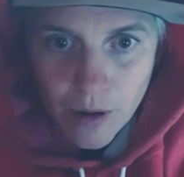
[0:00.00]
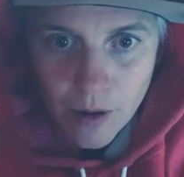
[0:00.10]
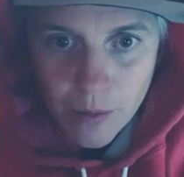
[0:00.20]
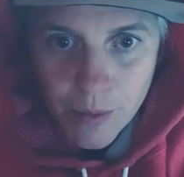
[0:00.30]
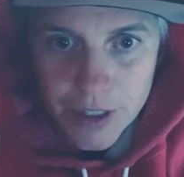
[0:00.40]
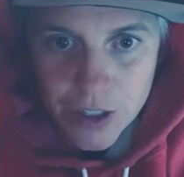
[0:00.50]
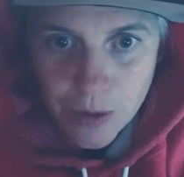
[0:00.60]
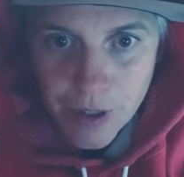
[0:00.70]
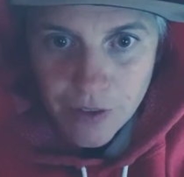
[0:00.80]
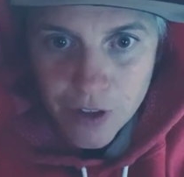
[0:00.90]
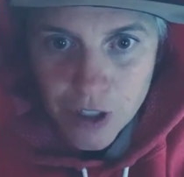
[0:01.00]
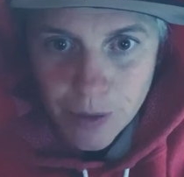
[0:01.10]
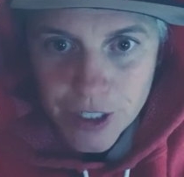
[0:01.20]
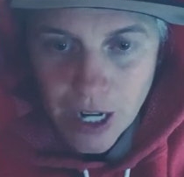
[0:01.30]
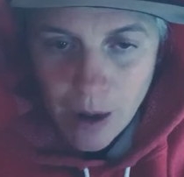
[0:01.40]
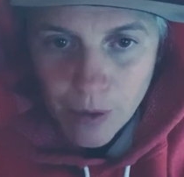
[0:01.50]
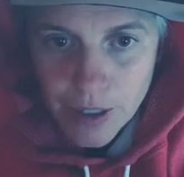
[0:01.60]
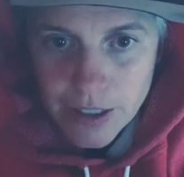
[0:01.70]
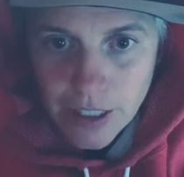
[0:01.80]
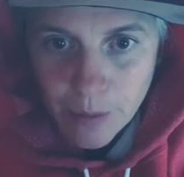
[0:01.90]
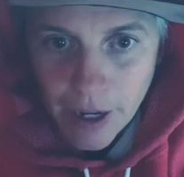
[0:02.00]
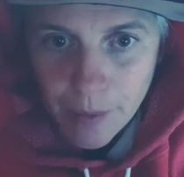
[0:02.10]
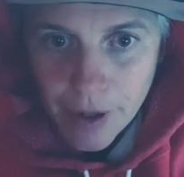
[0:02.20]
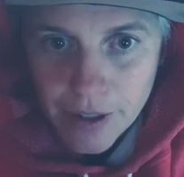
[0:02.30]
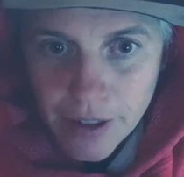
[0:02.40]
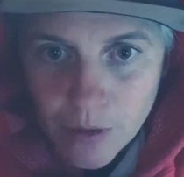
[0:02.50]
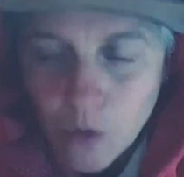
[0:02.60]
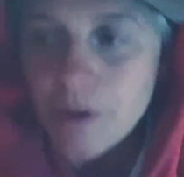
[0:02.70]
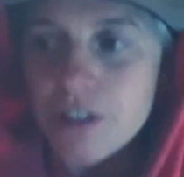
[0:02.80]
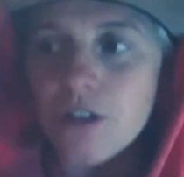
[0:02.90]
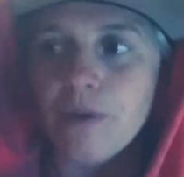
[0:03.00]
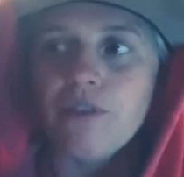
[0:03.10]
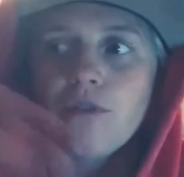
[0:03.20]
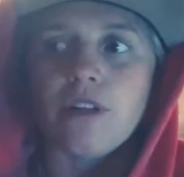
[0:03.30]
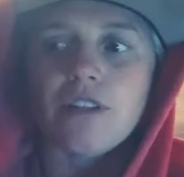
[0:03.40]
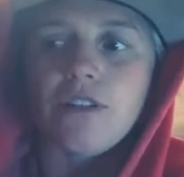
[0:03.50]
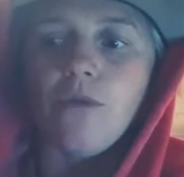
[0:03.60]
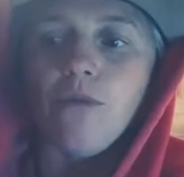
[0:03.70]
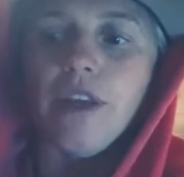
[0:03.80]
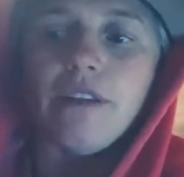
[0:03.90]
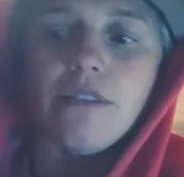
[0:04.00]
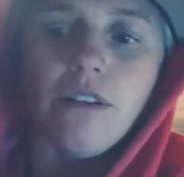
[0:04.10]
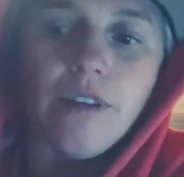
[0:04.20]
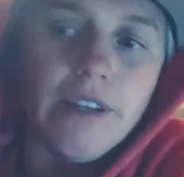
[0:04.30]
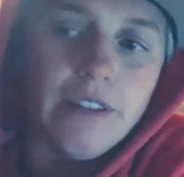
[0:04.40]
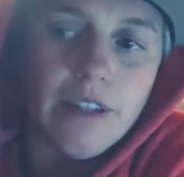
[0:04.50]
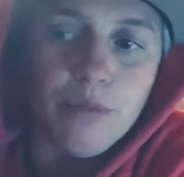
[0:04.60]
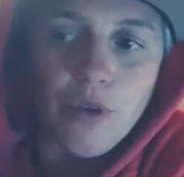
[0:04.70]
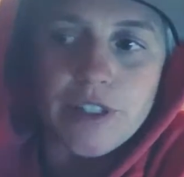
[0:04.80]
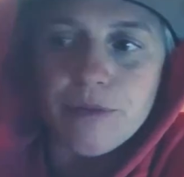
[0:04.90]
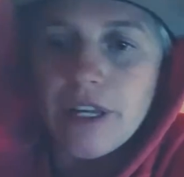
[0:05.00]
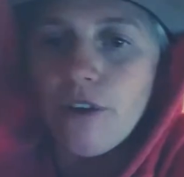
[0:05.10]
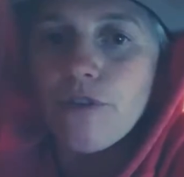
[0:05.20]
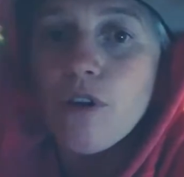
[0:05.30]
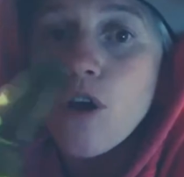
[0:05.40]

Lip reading: Mr. Beaver should be jobless, in my opinion. Well, Mr. Beaver runs his own thing, so he employs himself.